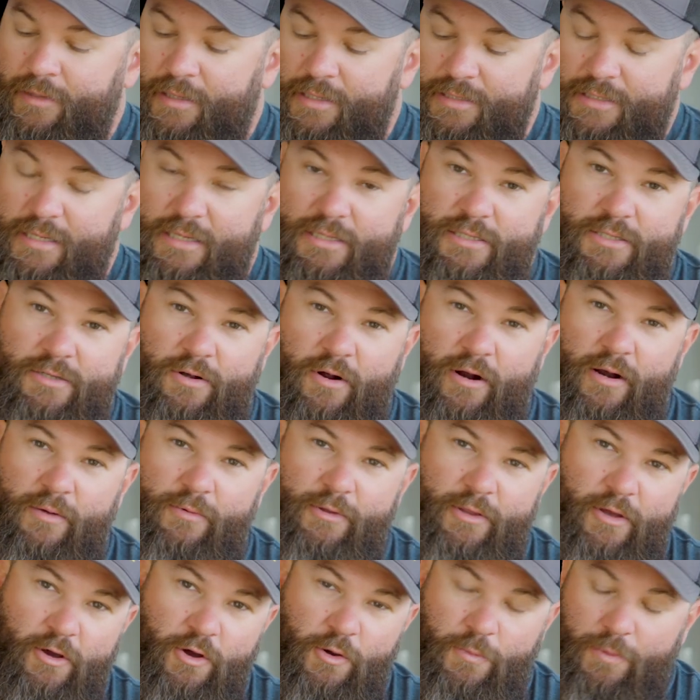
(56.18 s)
Let's get started
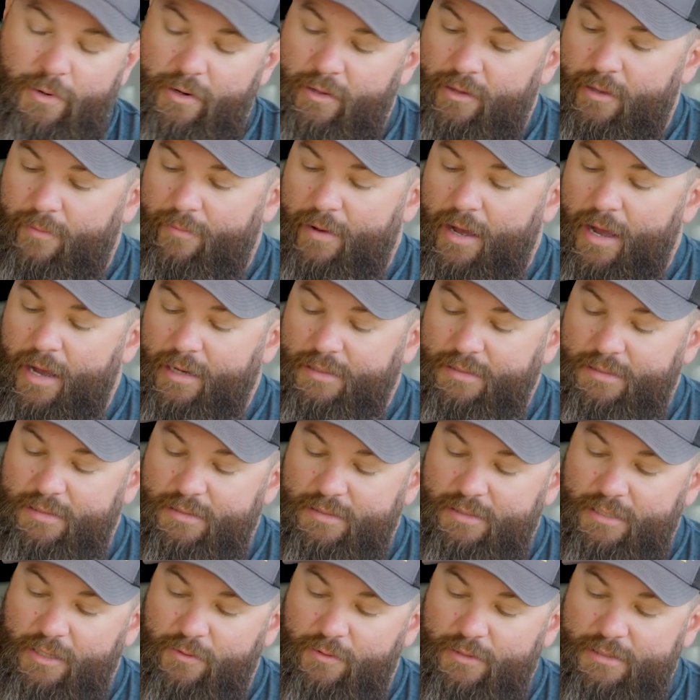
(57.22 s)
with opening the box and
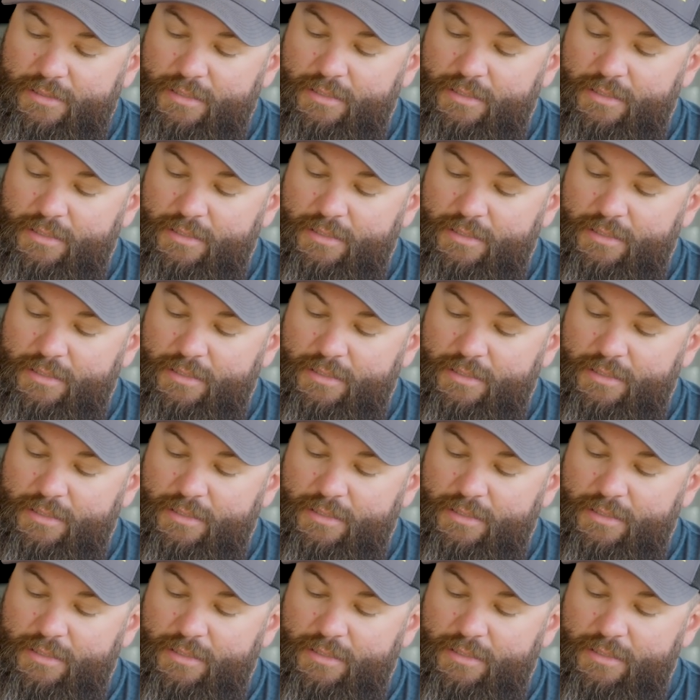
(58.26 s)
see what's